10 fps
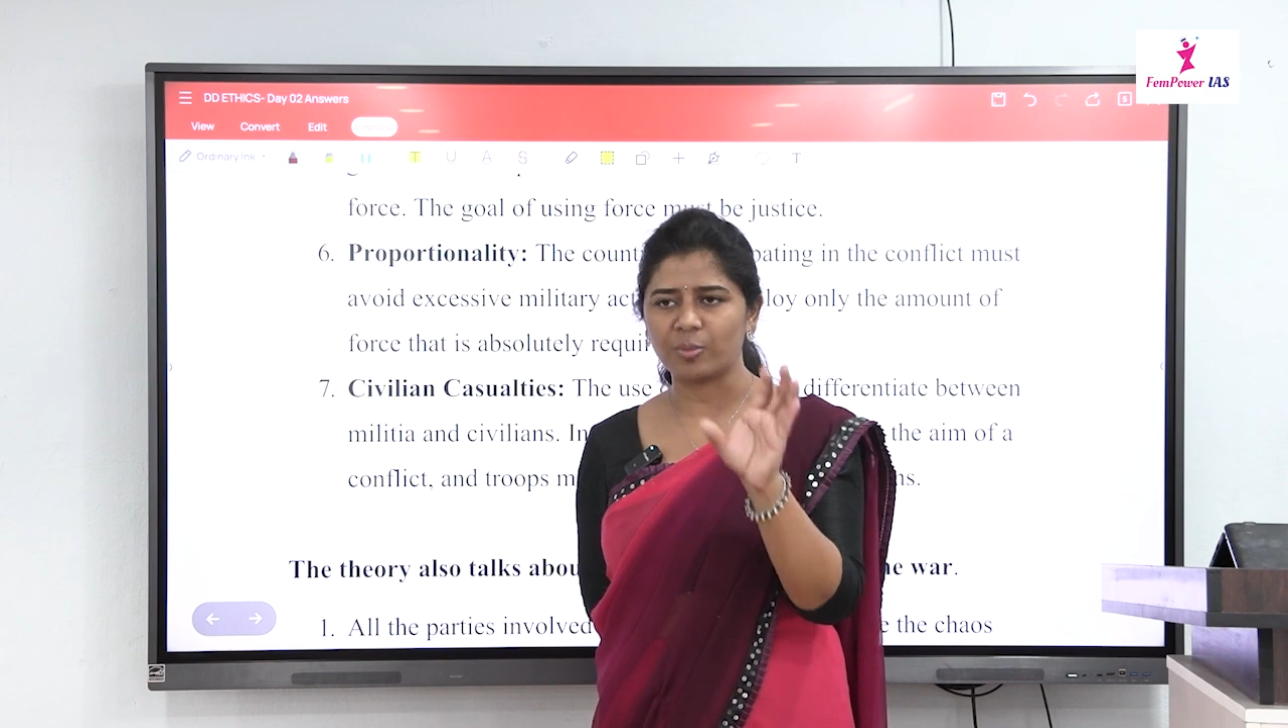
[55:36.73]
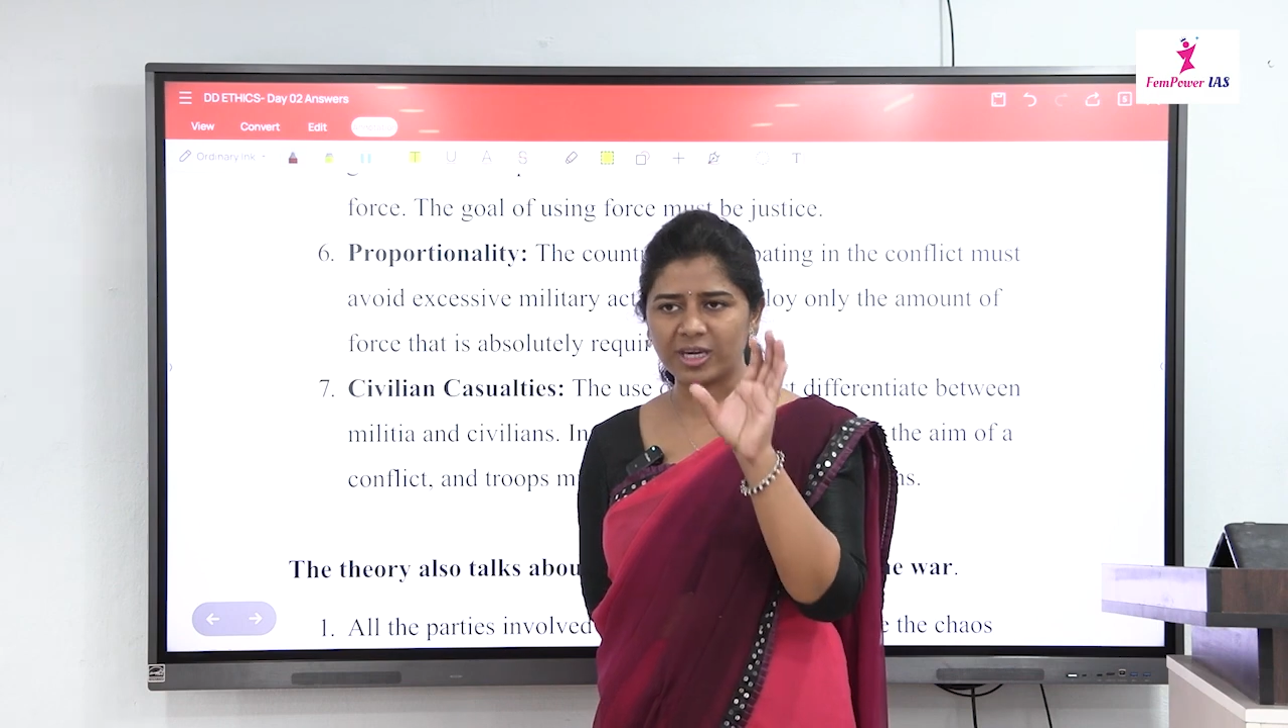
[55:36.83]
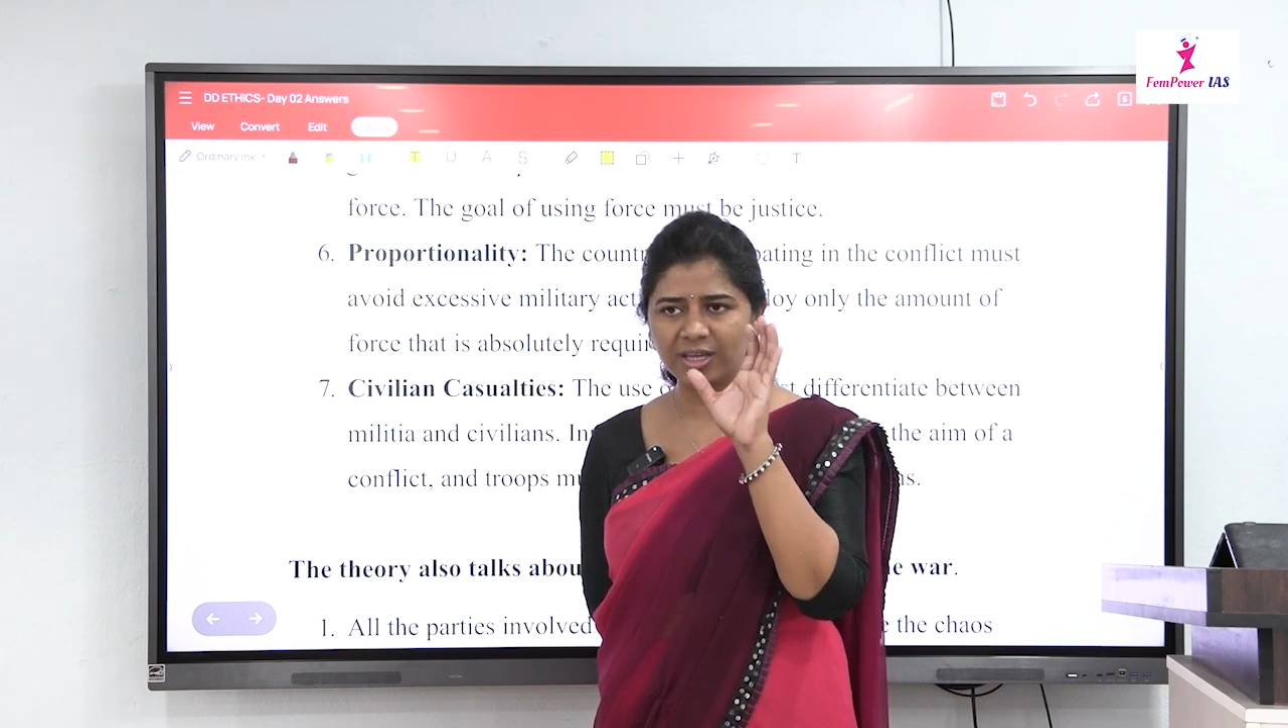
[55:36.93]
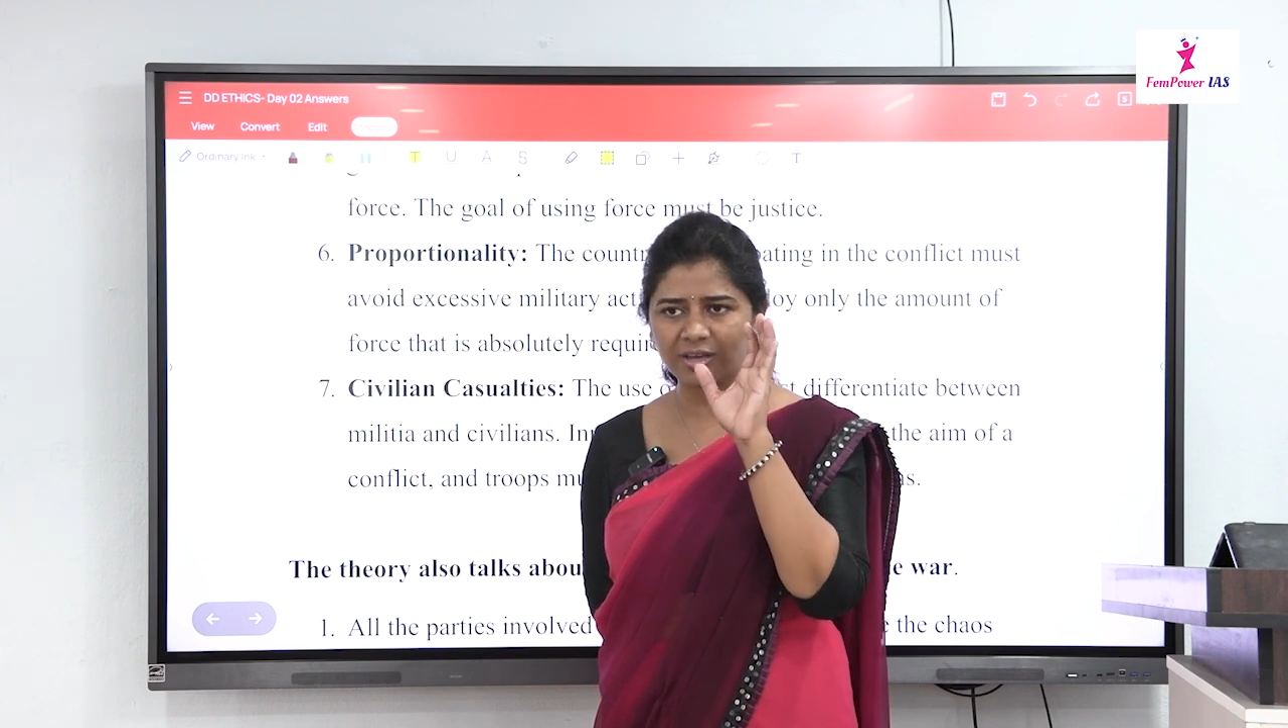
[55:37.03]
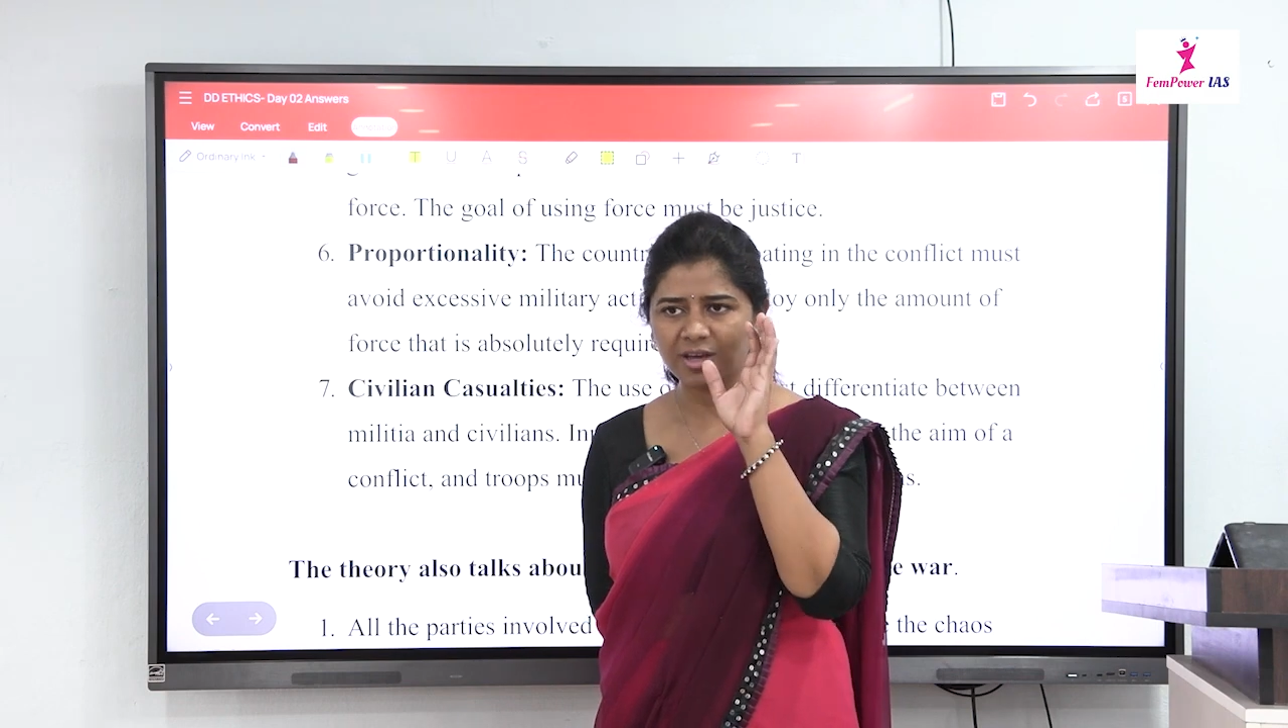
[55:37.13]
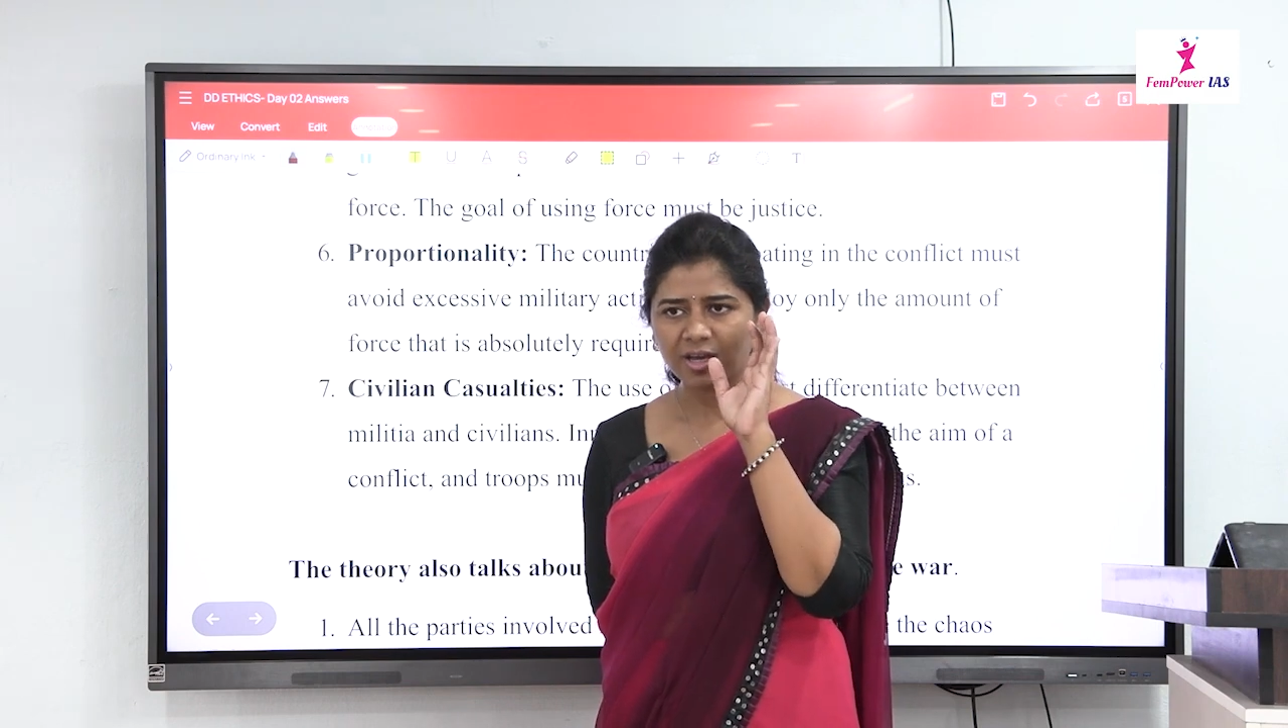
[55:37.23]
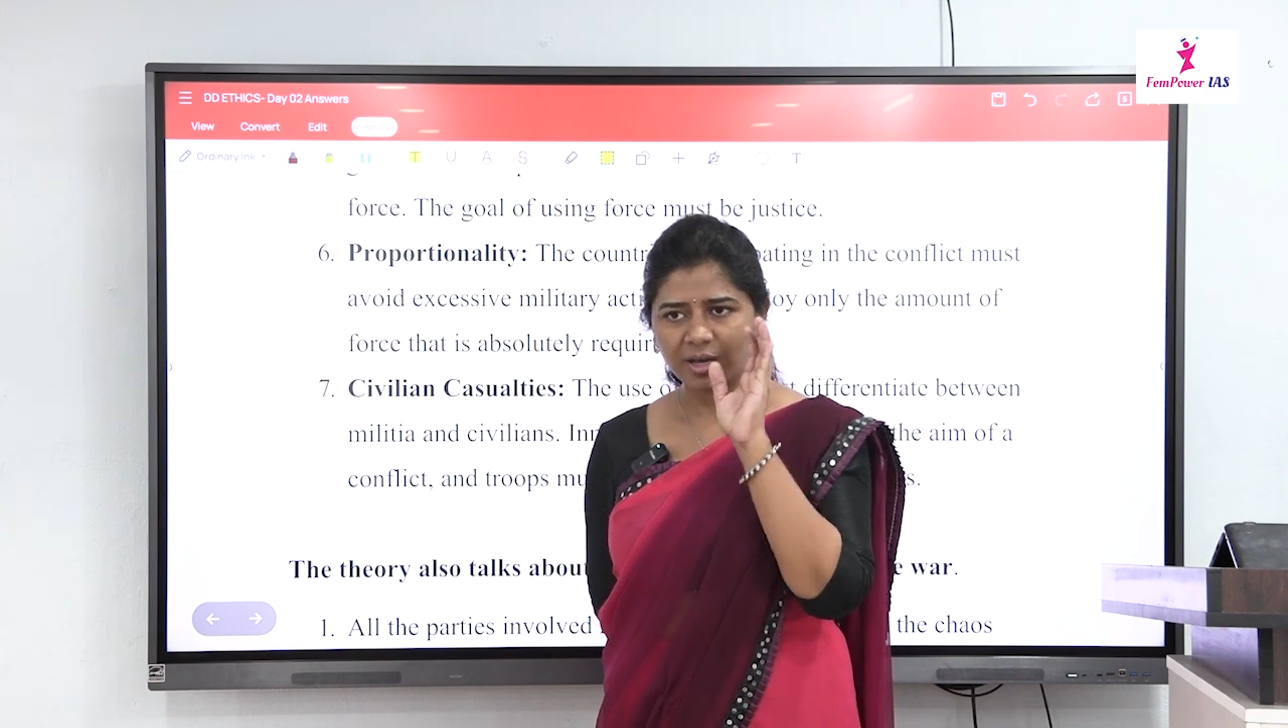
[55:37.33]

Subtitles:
many